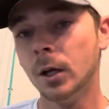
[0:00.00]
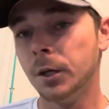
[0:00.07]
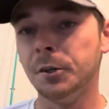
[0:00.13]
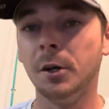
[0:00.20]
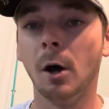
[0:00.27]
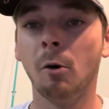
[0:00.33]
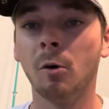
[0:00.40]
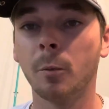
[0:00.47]
you
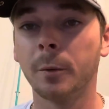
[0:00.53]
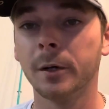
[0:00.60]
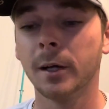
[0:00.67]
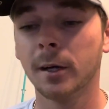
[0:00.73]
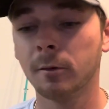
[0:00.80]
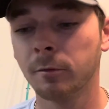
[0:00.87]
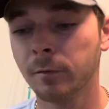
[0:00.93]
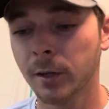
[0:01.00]
know, when we're
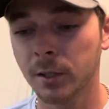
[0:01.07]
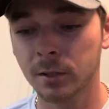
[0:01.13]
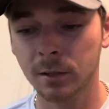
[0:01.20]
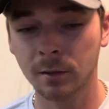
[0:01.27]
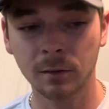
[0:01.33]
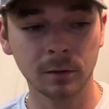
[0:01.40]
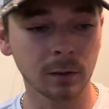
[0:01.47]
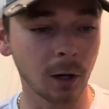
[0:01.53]
done
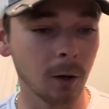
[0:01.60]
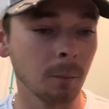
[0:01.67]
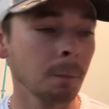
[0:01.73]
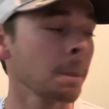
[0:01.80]
fishing. So